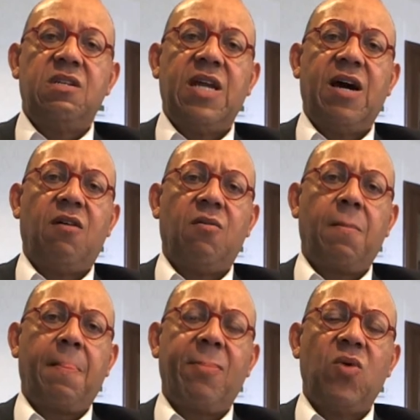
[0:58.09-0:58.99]
Now,
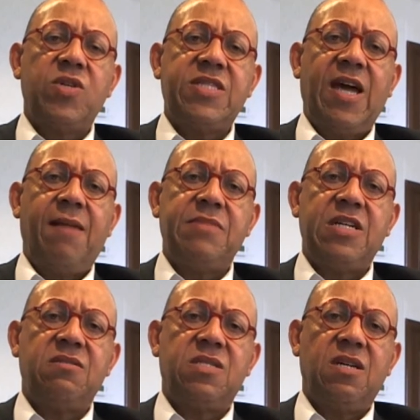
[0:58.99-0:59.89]
what that
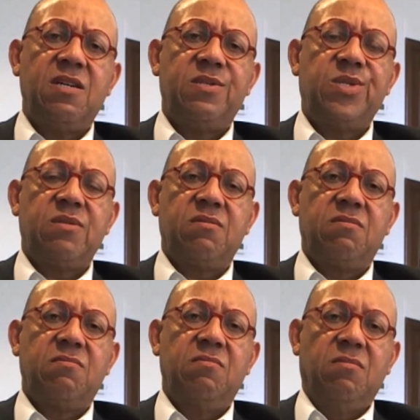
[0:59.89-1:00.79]
means is
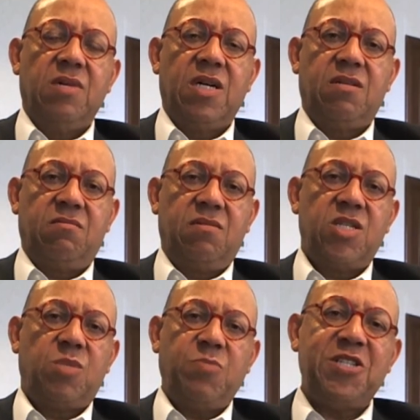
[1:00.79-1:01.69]
and
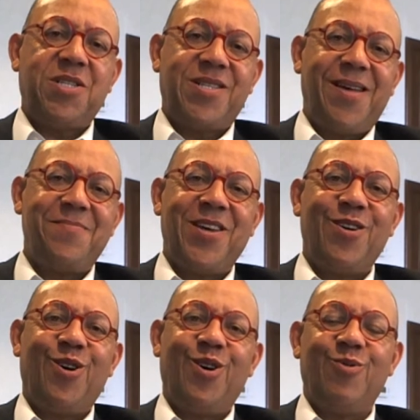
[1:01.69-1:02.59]
this the same thing
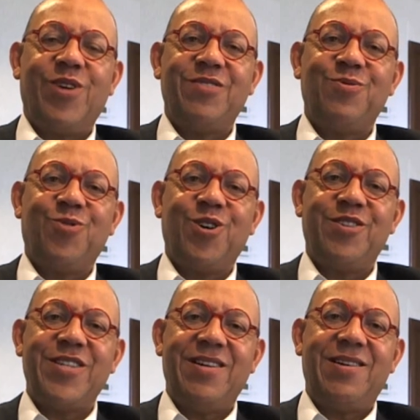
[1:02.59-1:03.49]
all around the
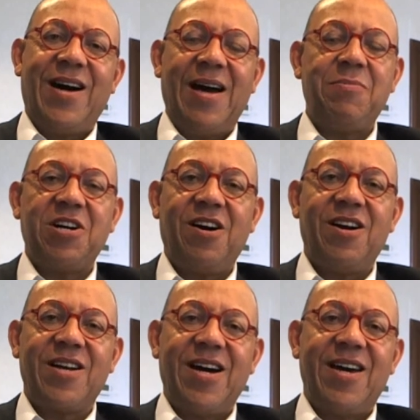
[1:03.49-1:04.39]
world. And I'm a
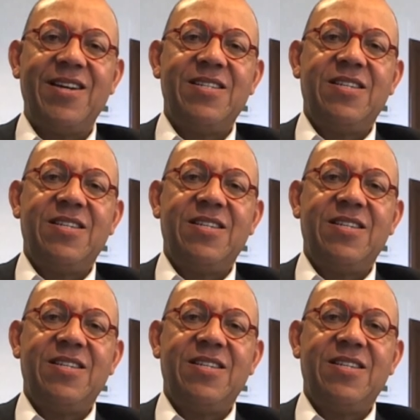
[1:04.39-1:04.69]
car guy.